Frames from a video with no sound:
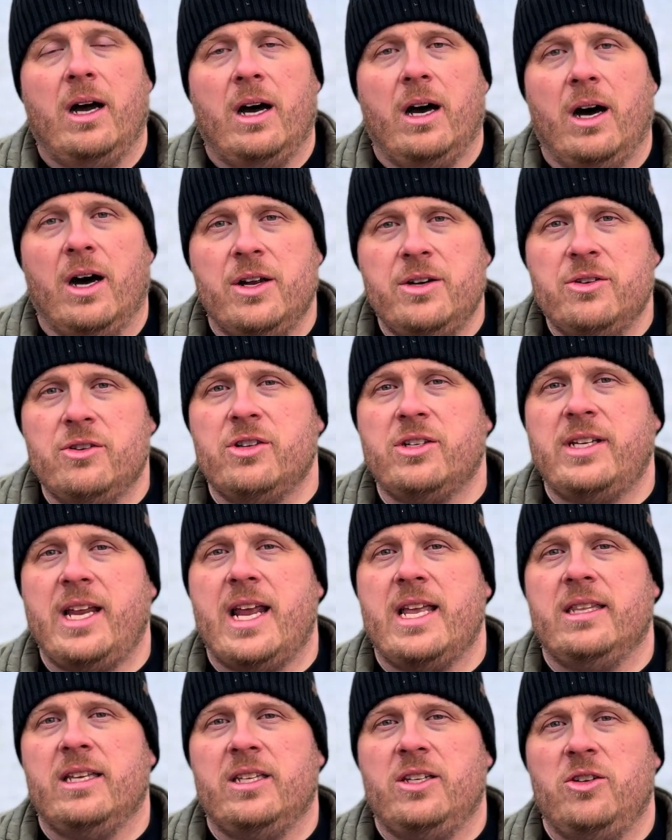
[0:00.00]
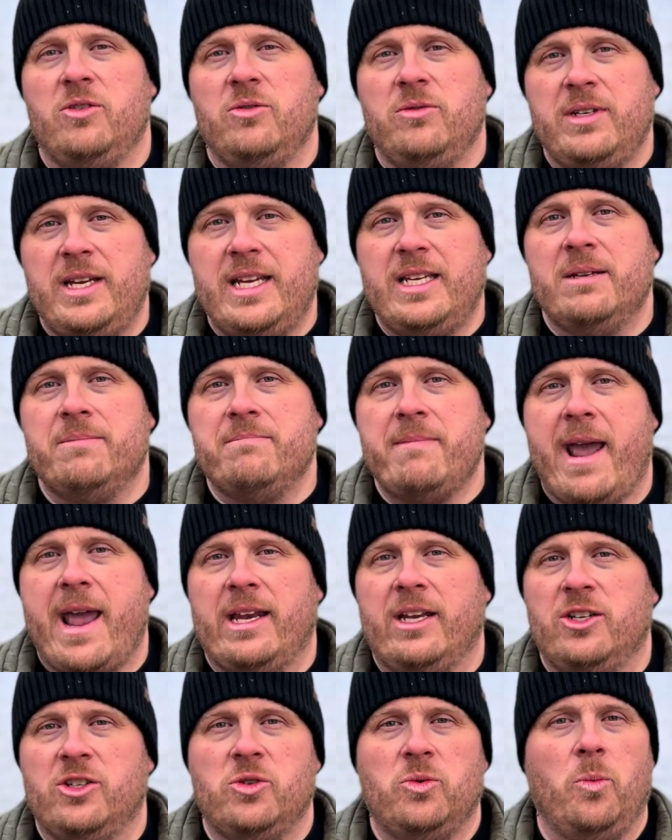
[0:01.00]
understand that you need to
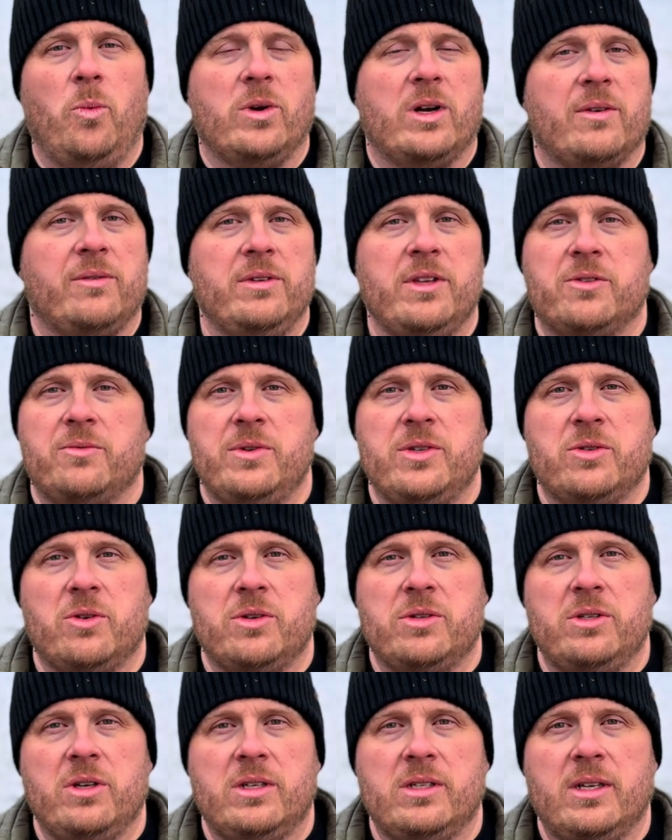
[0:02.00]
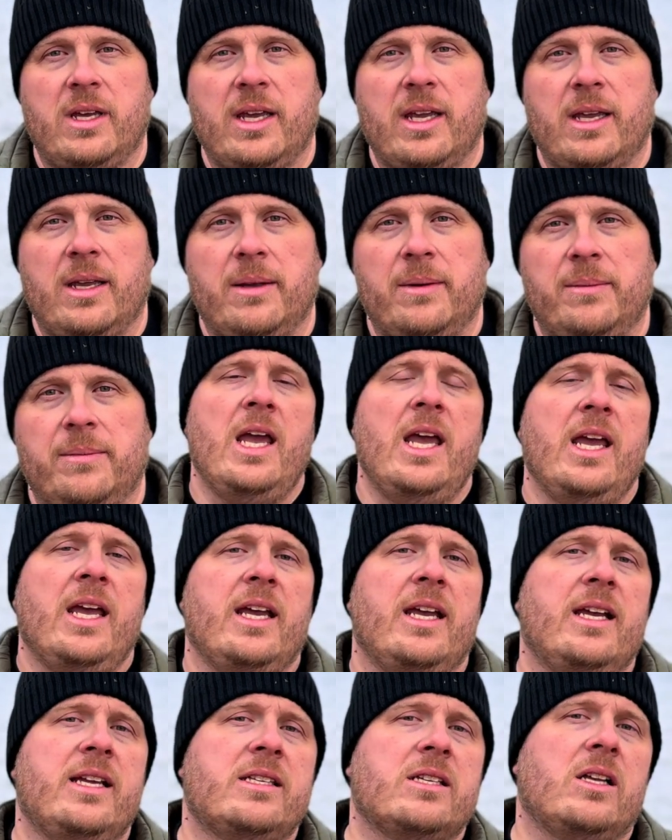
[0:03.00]
manage whatever this resource looks like.
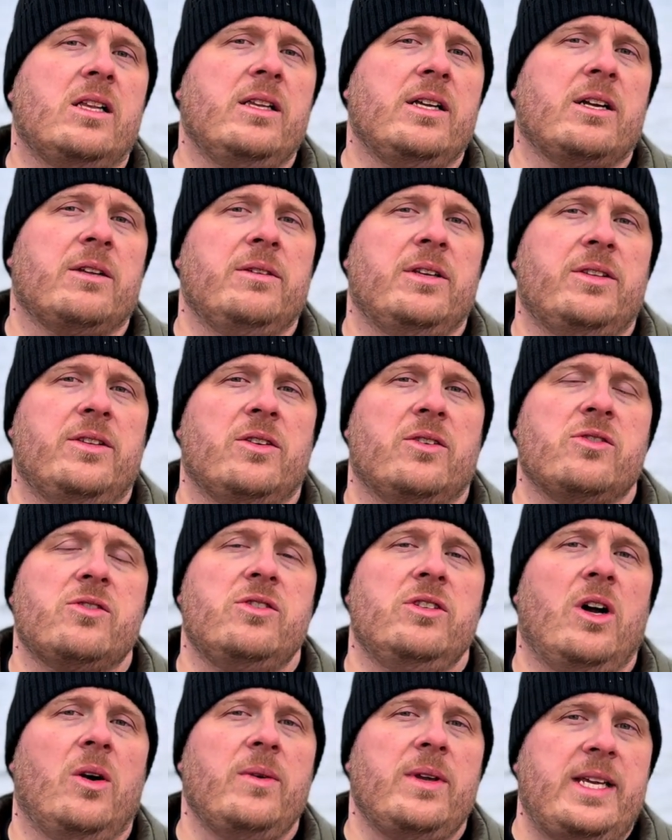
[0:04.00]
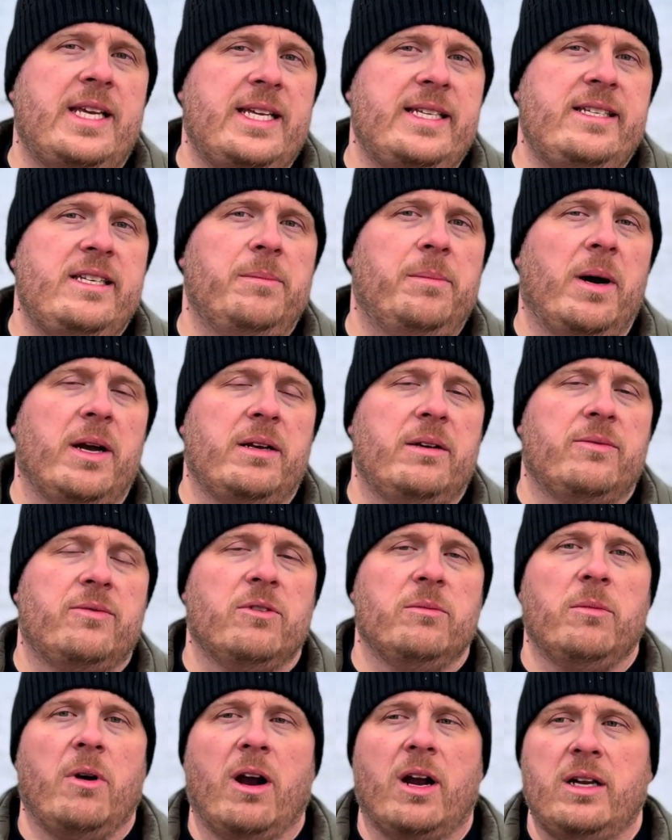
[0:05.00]
It's clear that there's no easy button
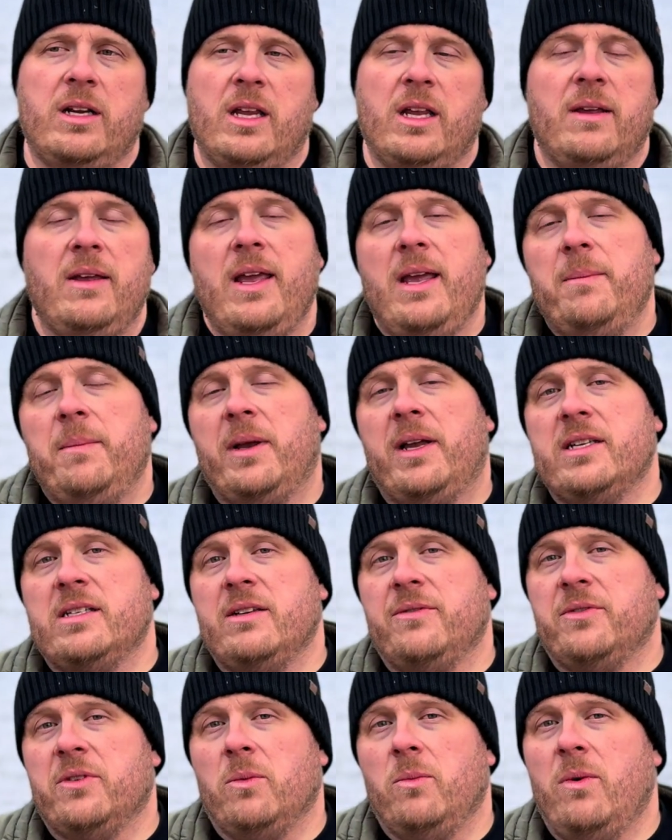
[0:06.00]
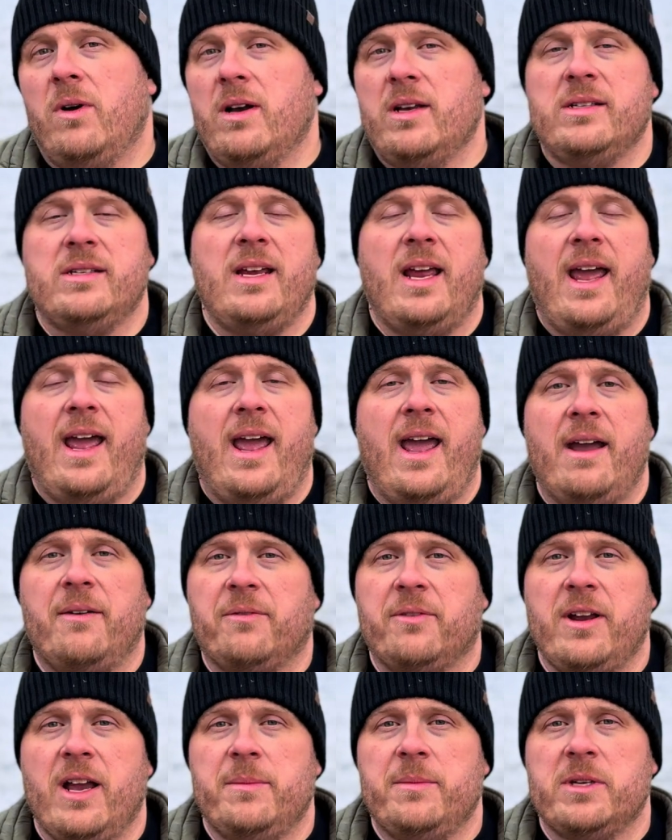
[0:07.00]
for marketing, because if there was,
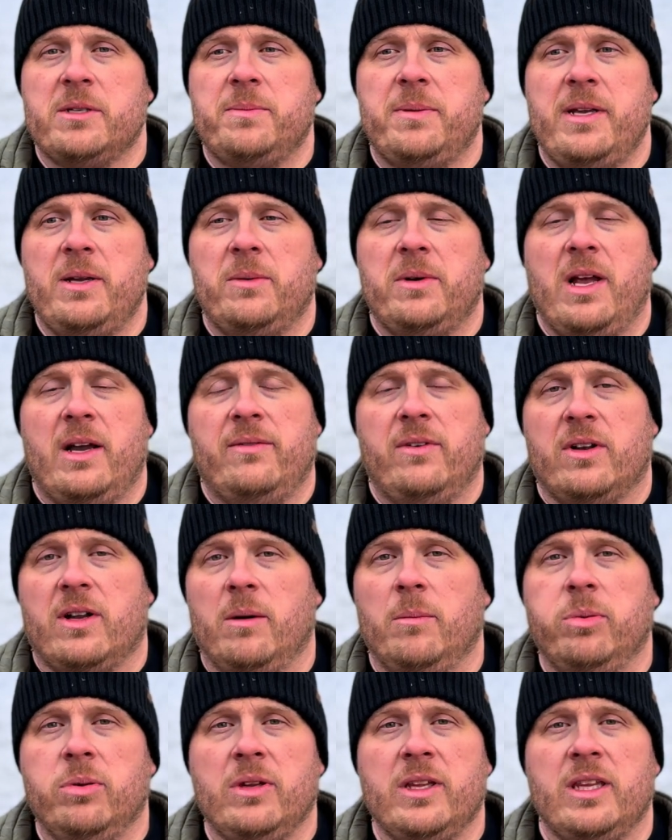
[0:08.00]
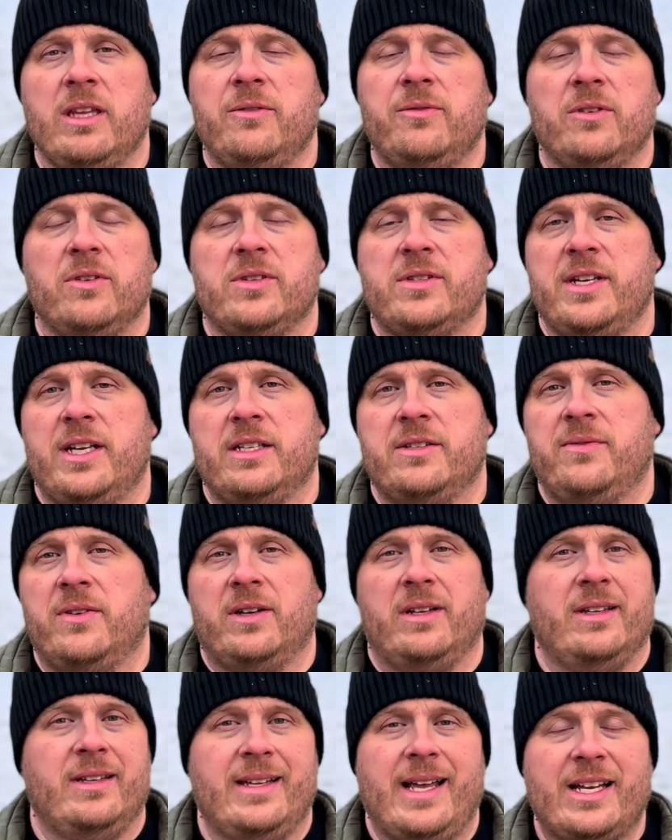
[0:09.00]
every MSP would have a completely full sales
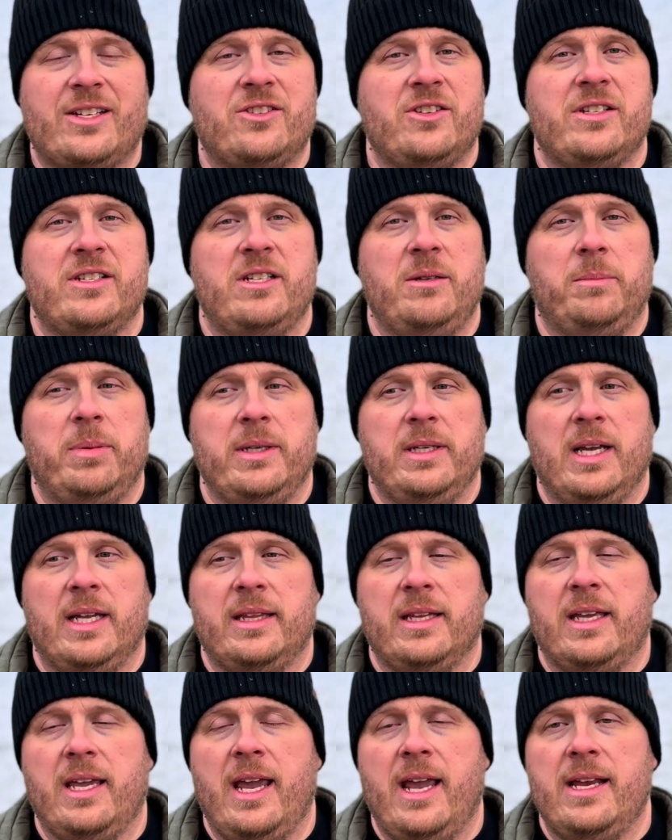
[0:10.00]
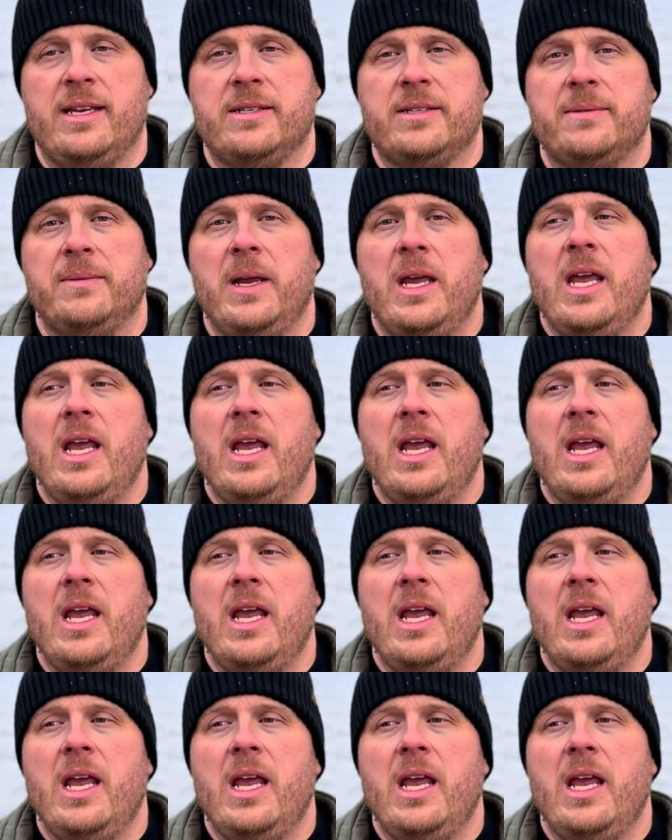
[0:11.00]
funnel, and that's just simply not the case.